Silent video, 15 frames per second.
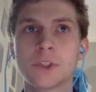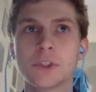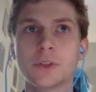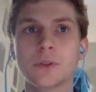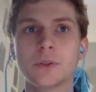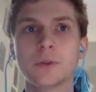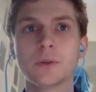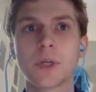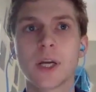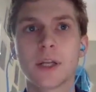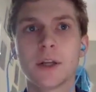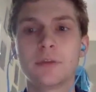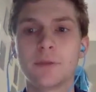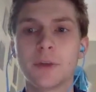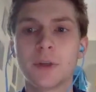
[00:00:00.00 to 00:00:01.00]
to
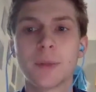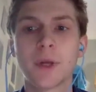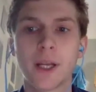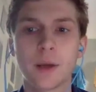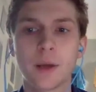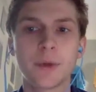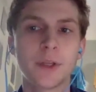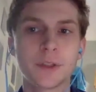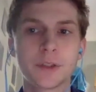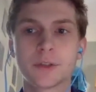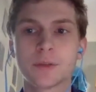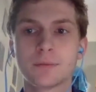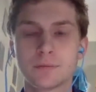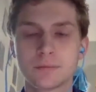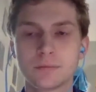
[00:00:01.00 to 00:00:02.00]
kind of feed my happiness.